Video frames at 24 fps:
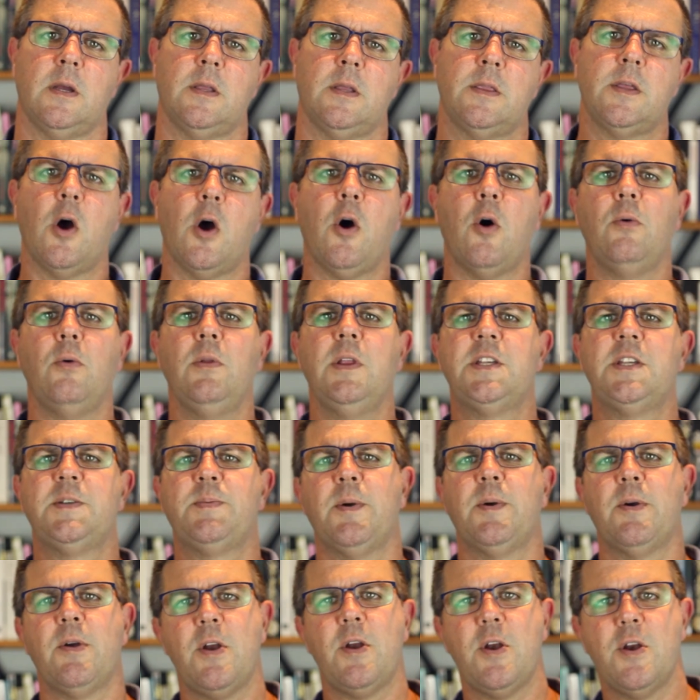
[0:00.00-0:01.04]
The Holy
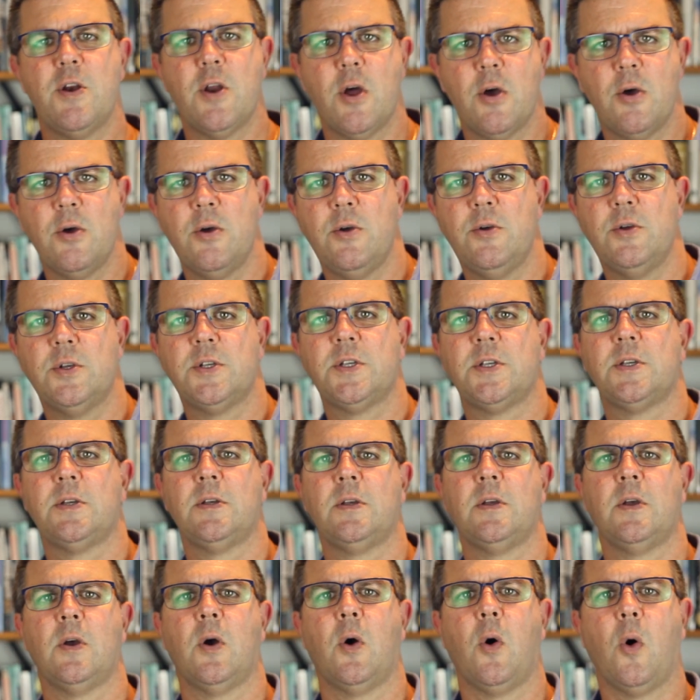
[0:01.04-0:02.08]
Spirit knows
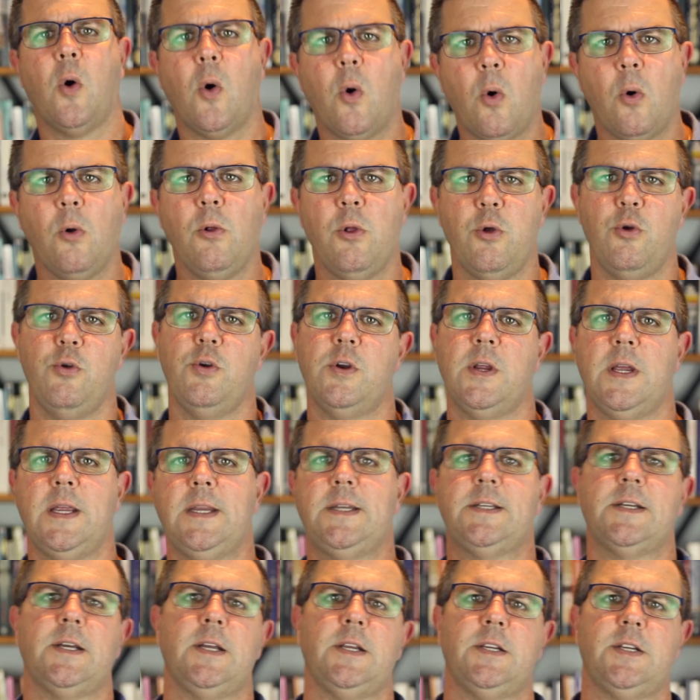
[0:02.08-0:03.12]
all who need
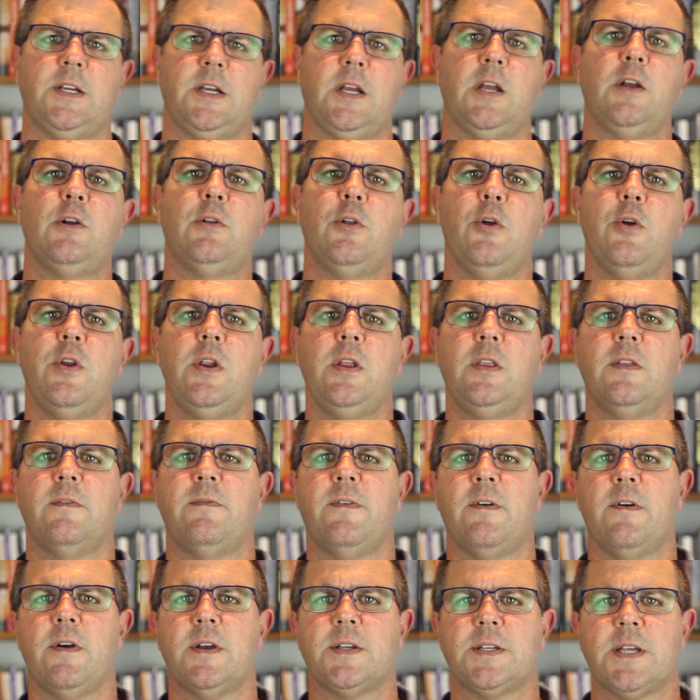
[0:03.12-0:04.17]
teaching, including the
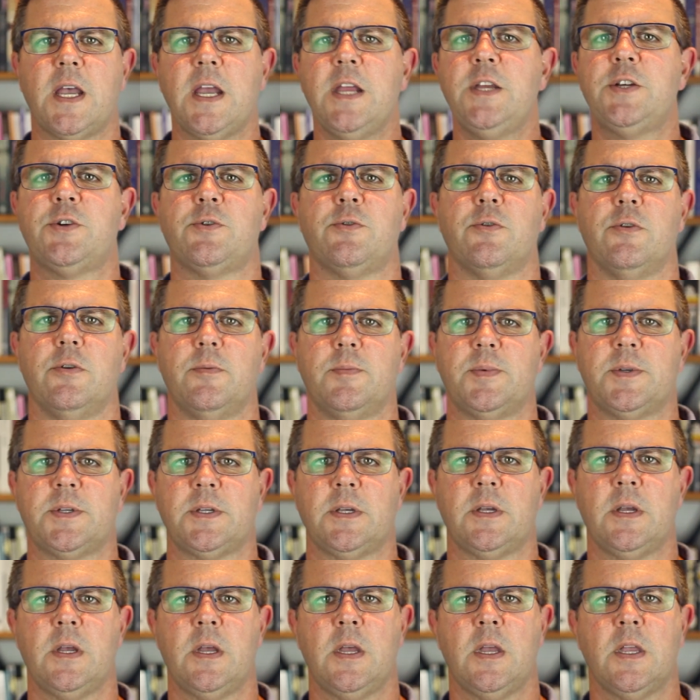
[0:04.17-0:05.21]
various age groups.
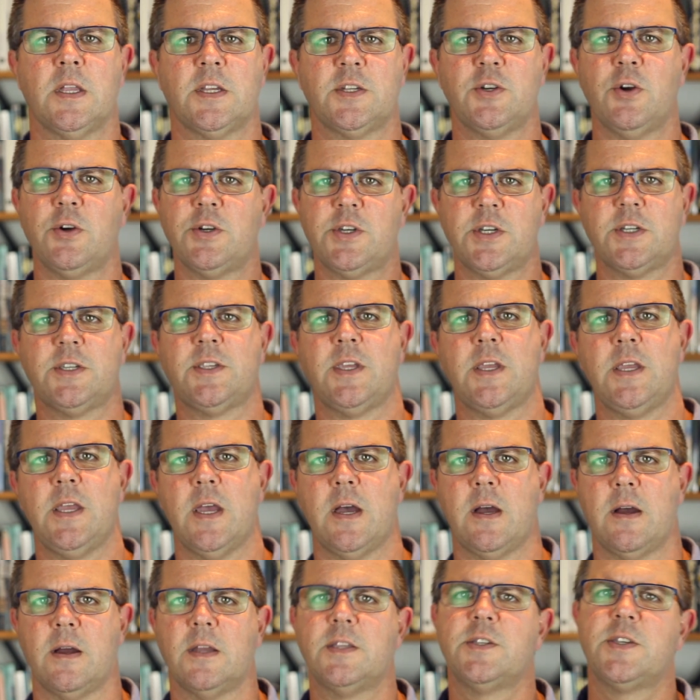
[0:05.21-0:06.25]
It's not just the
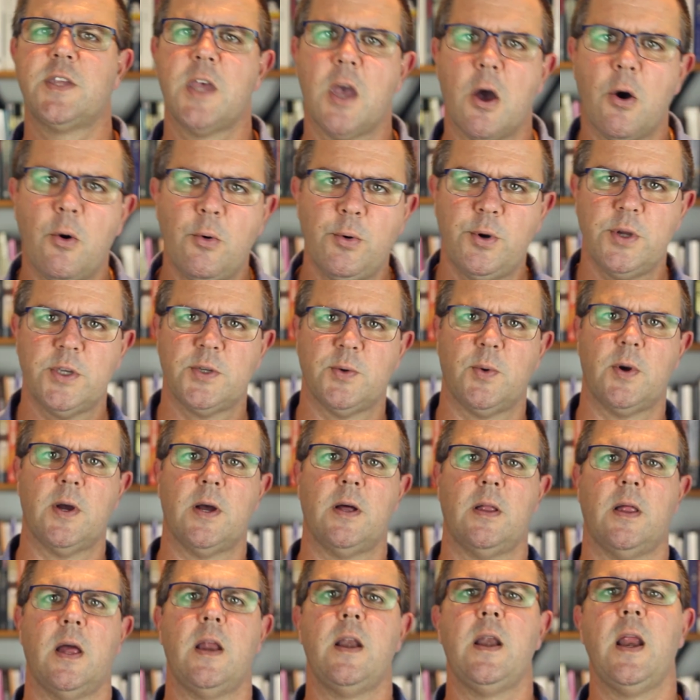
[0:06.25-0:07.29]
young, it's the old as
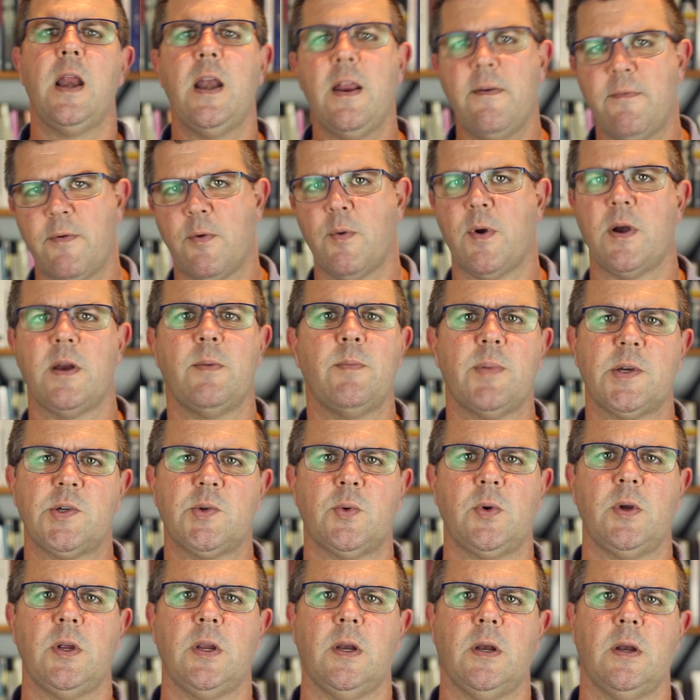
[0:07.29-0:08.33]
well, and, and everyone in
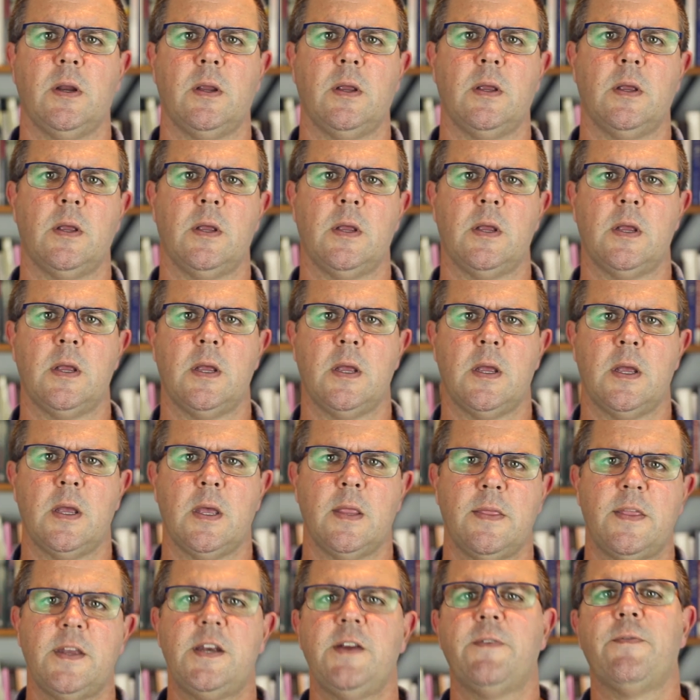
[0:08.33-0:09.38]
between.
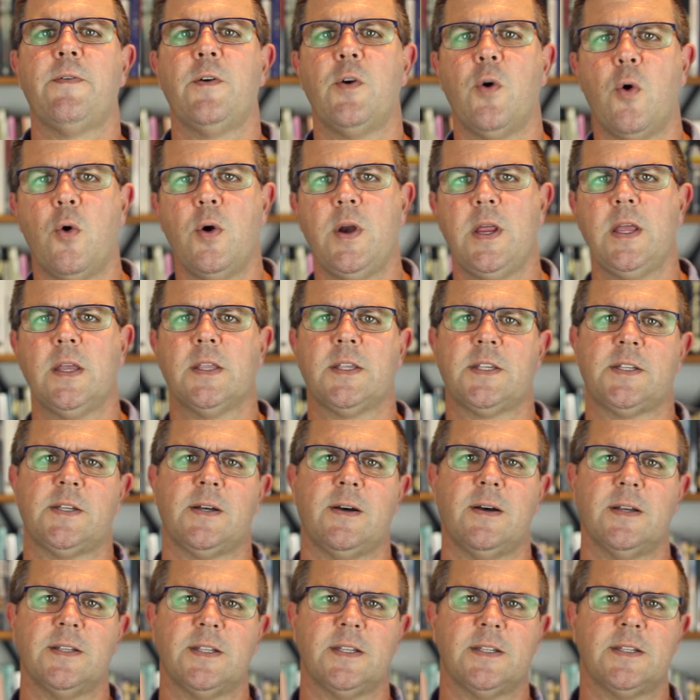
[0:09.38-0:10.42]
The different audience
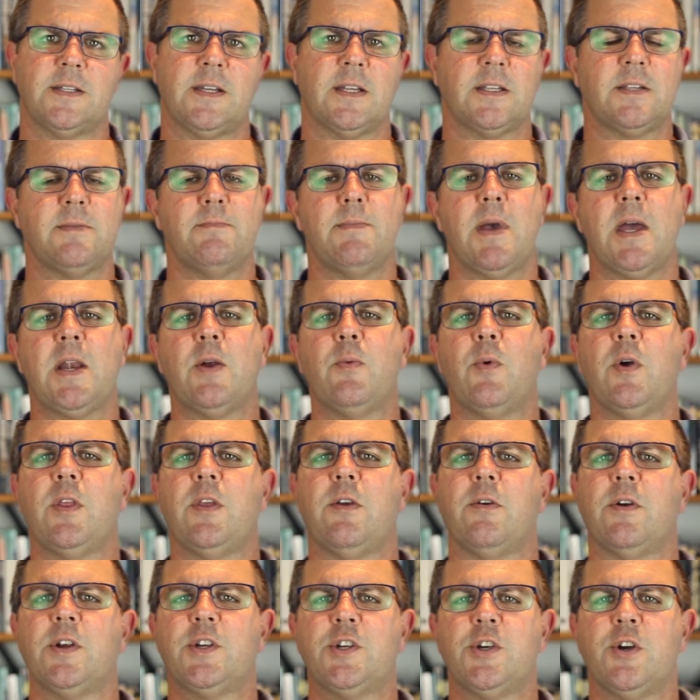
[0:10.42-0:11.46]
sizes, it doesn't matter whether
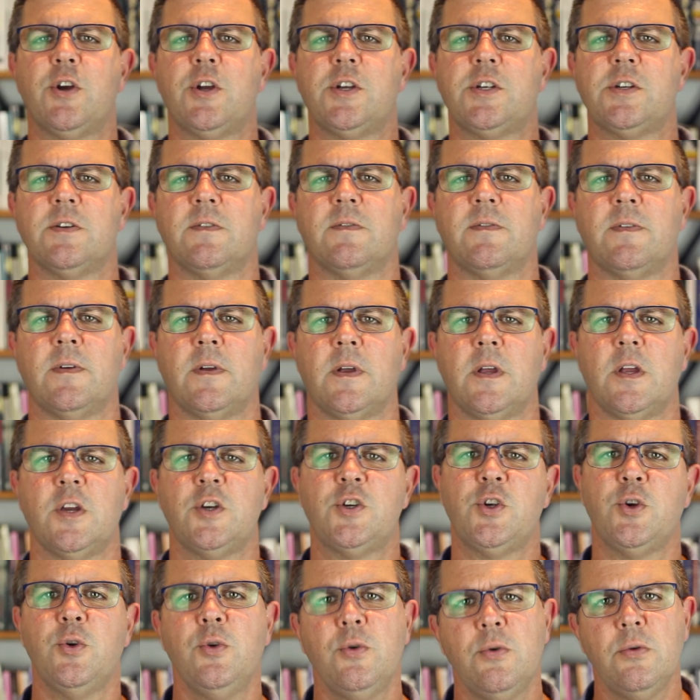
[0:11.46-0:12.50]
you're a church of
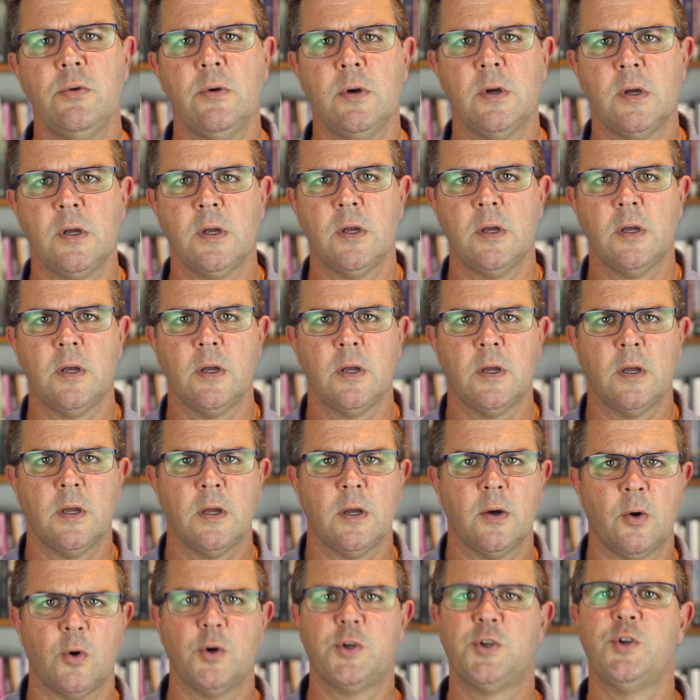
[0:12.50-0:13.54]
two
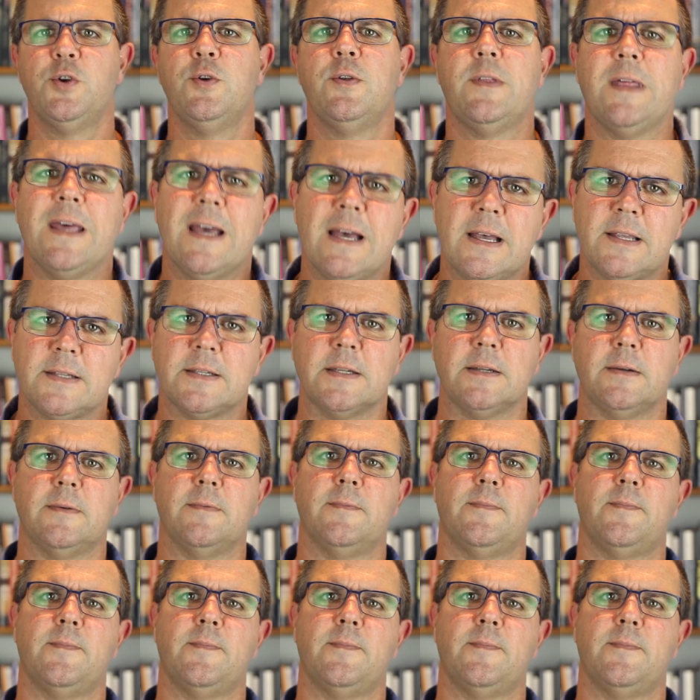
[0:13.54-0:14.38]
or 2,000.